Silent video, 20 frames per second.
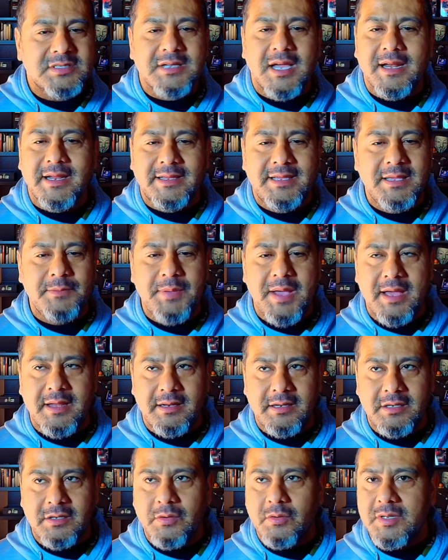got to keep at
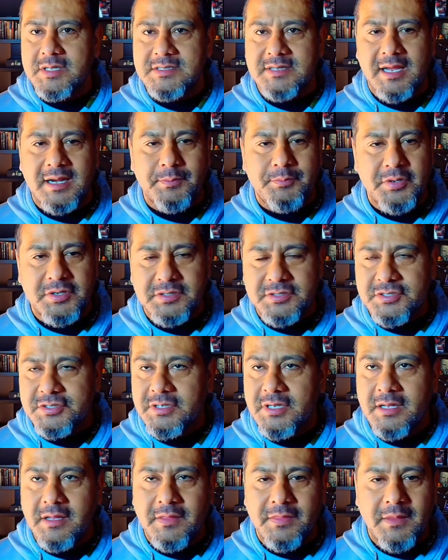it. You always got to push
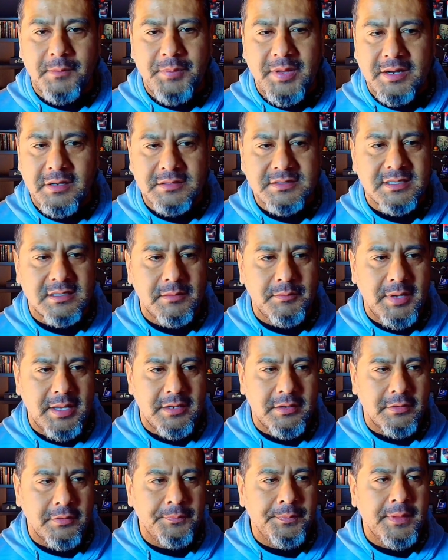the pedal to the
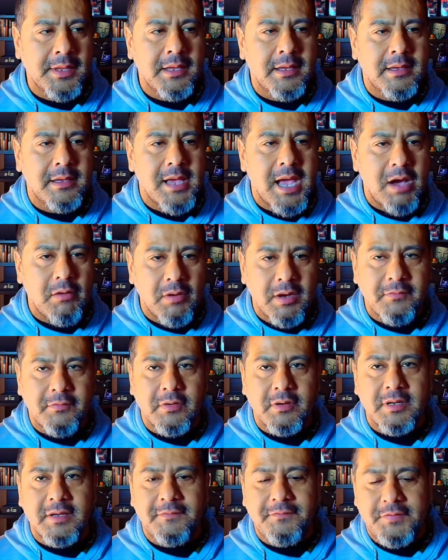metal.
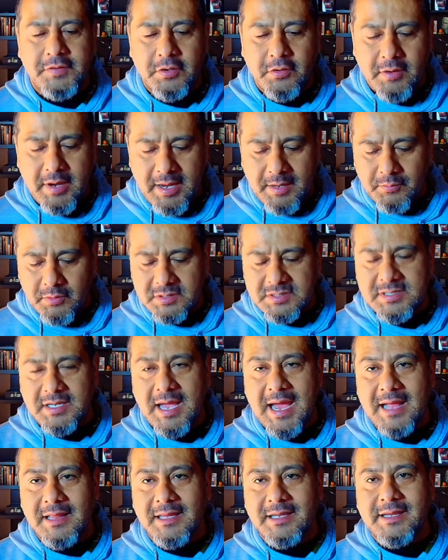However, if you're able to
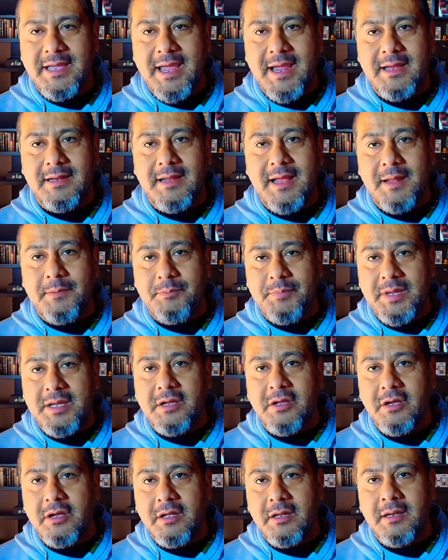allocate and be
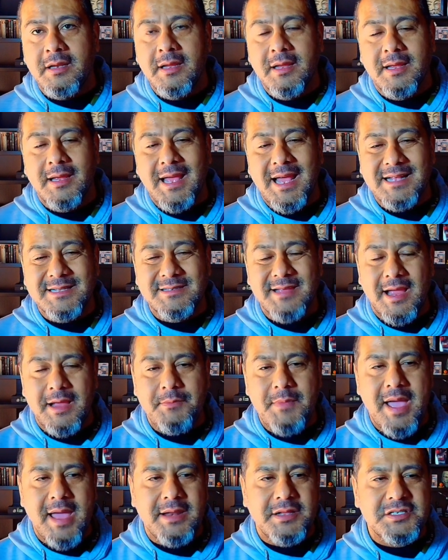good at time
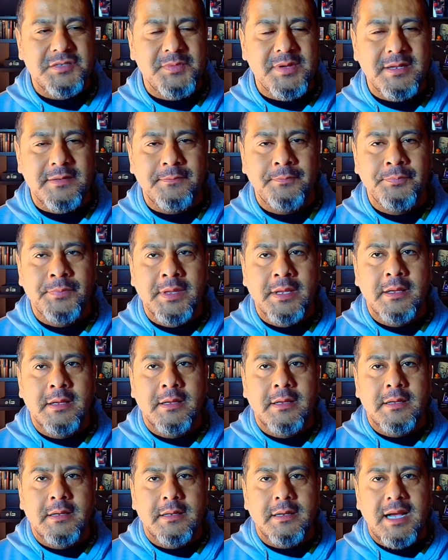management,
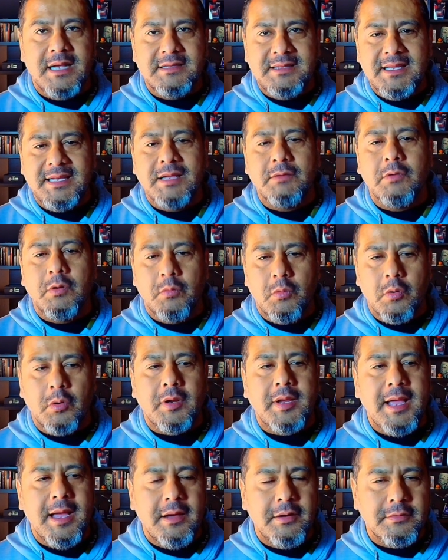I think it will
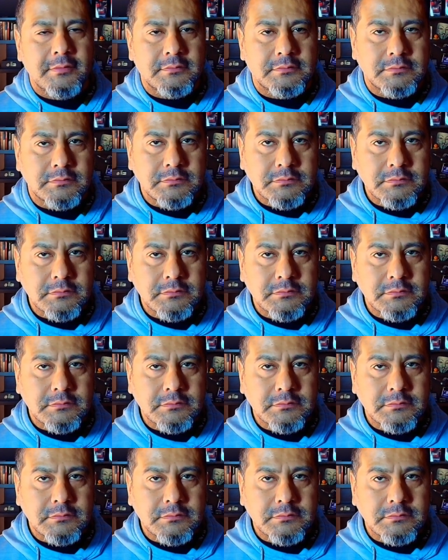work out.